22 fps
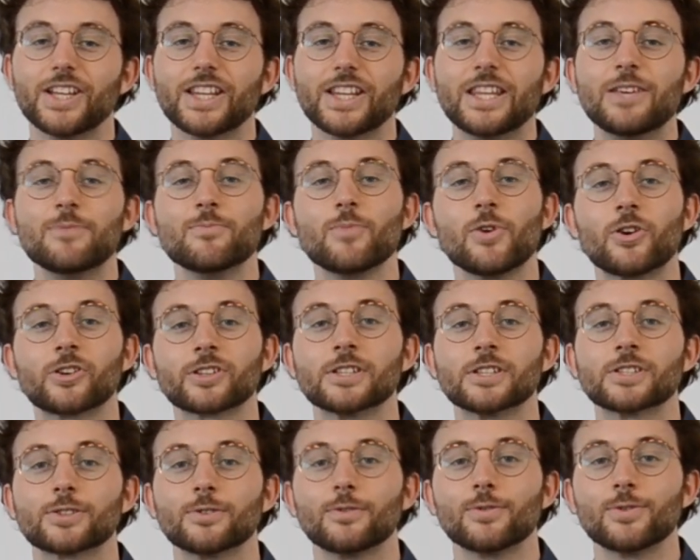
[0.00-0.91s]
The
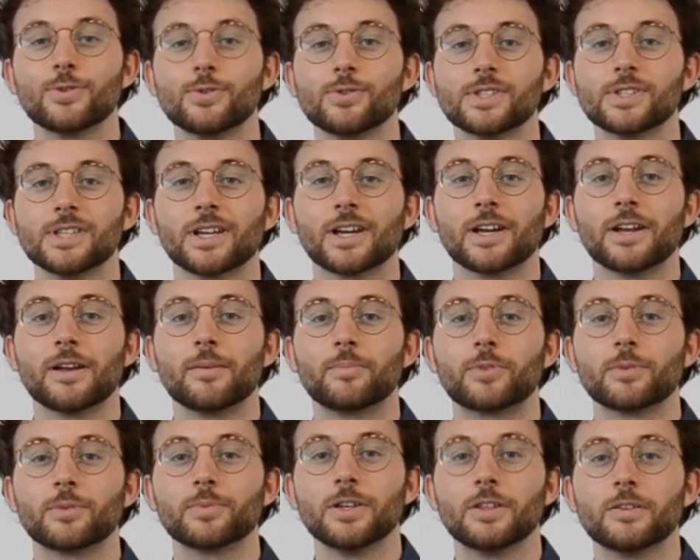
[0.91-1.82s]
importance of using an
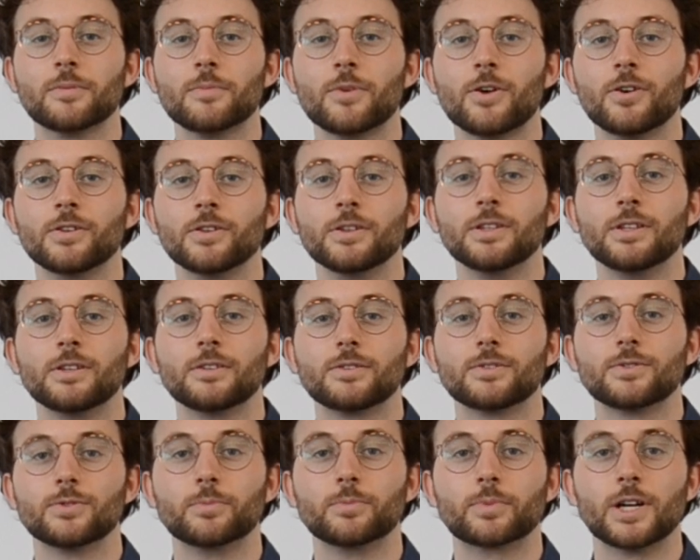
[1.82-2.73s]
appropriate model
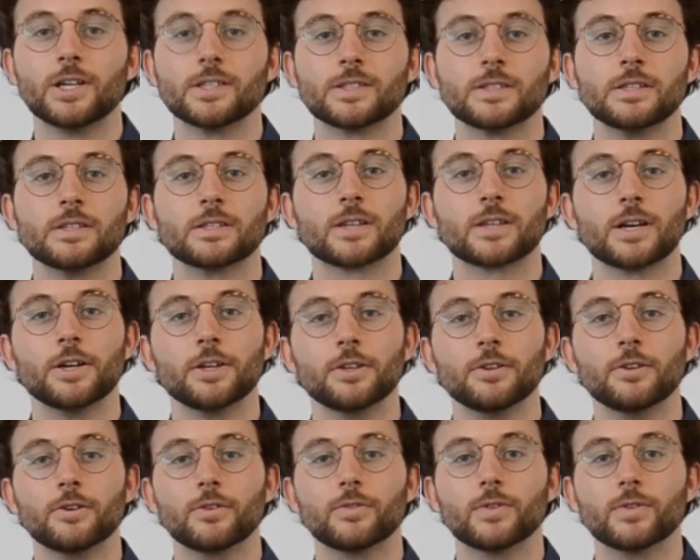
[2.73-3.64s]
to price this kind
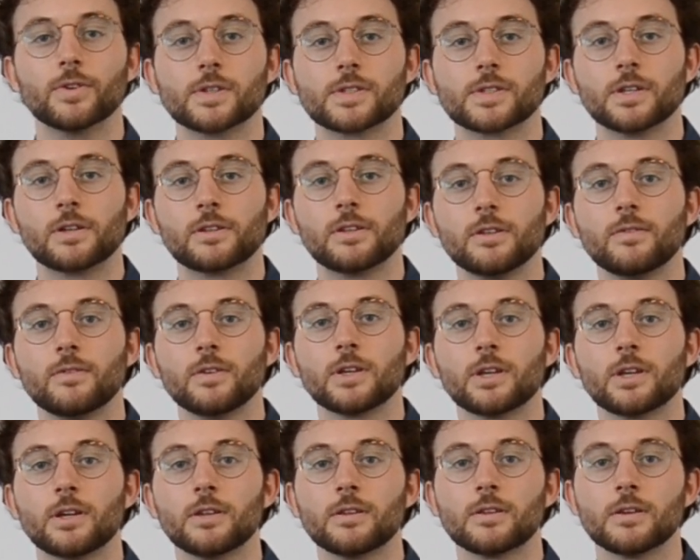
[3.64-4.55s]
of
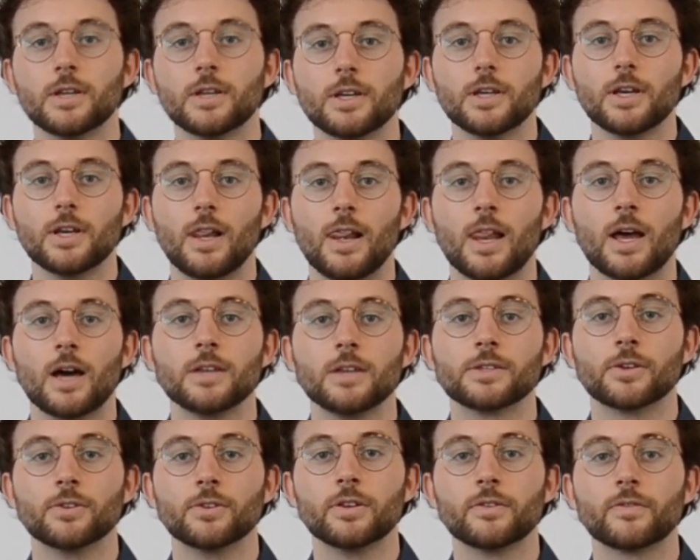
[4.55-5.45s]
certificate lies
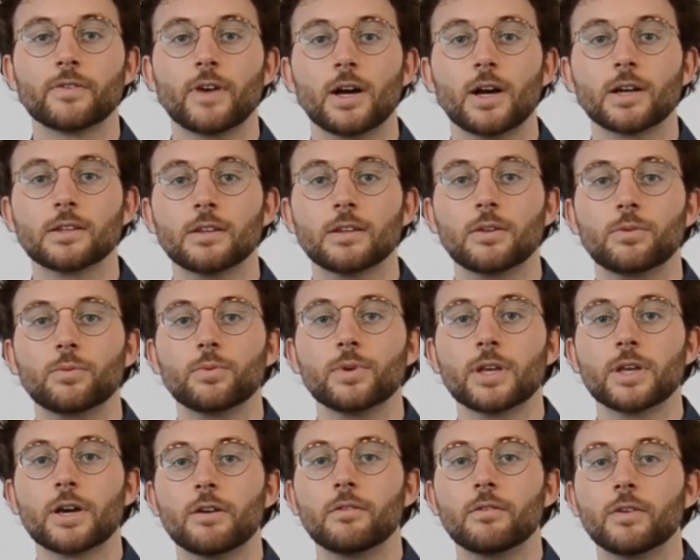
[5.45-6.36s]
on the fact that we
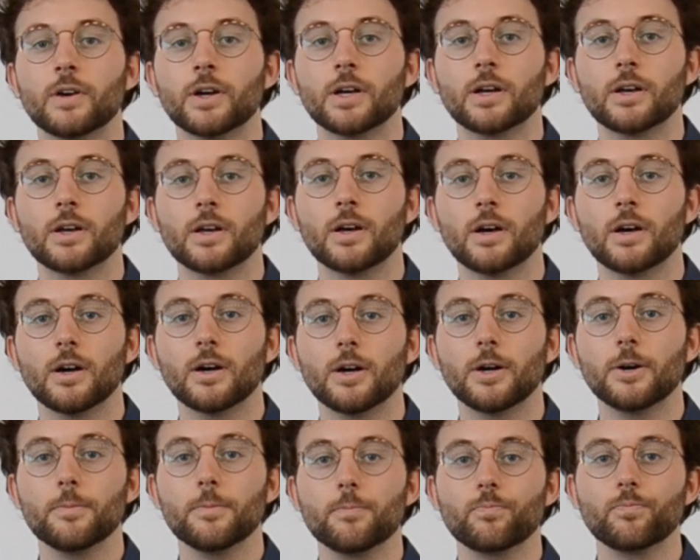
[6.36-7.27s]
have a
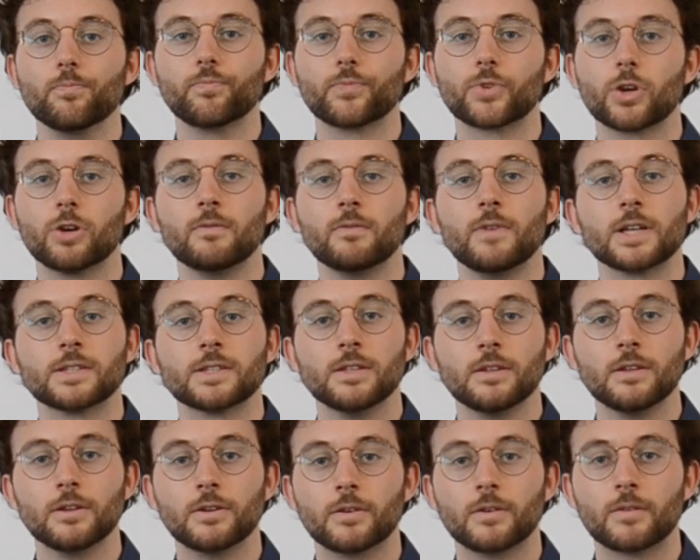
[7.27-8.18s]

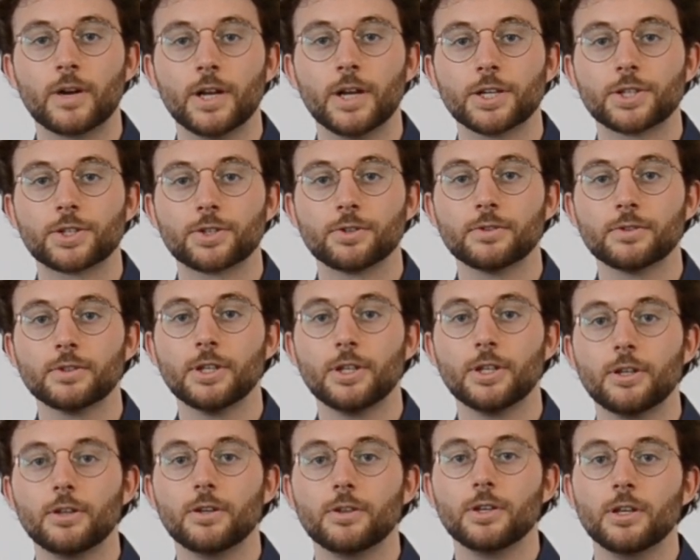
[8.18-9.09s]
convexity correction
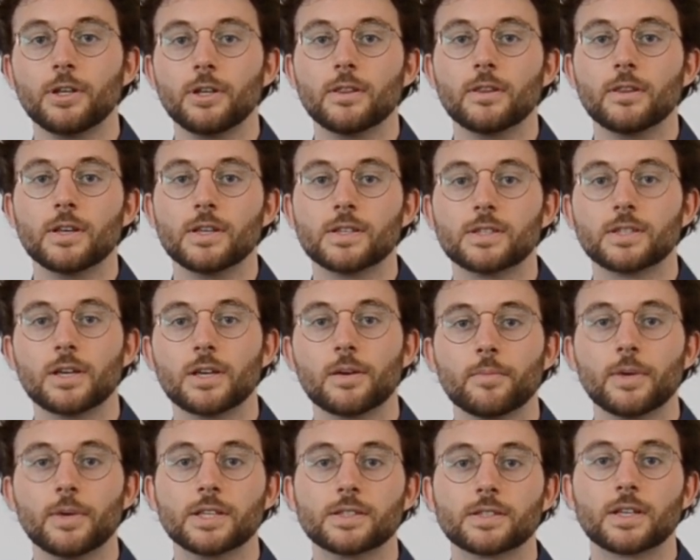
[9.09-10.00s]
in the
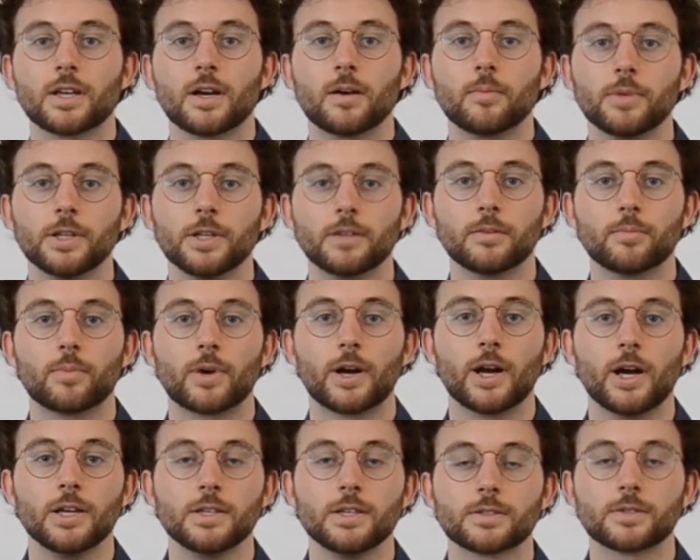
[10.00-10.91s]
CMS couplet
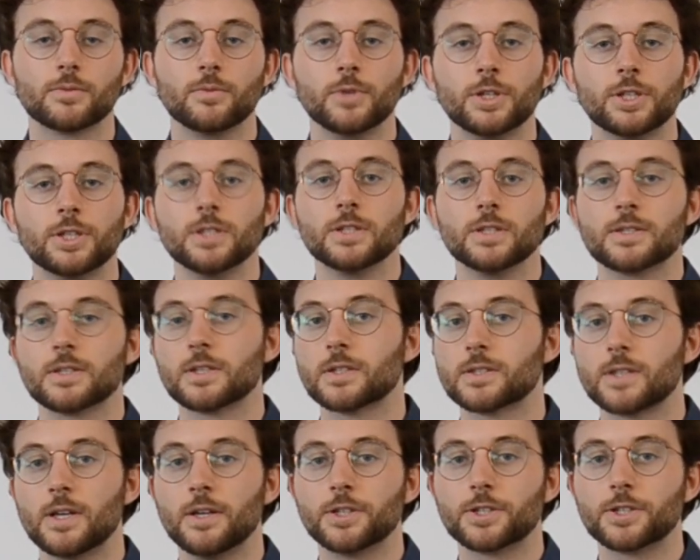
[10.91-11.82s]
price, which is
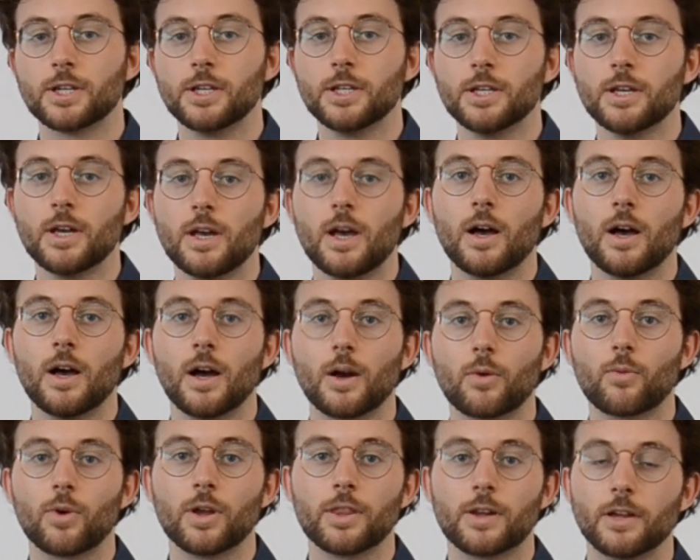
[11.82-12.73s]
essentially a
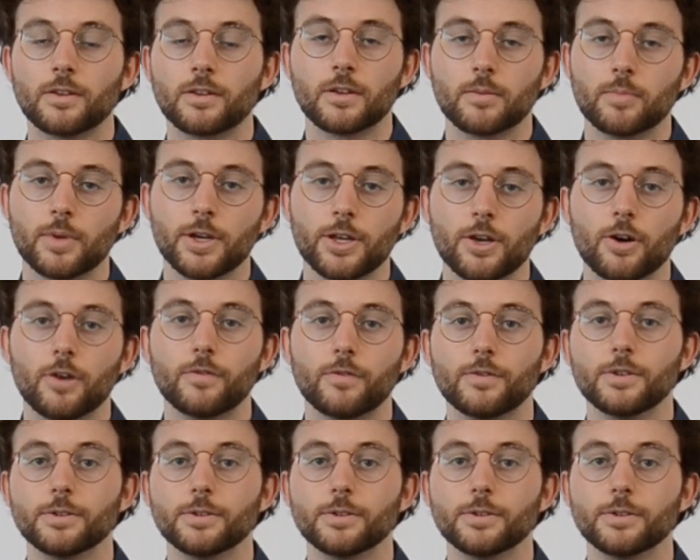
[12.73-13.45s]
quadratic payoff.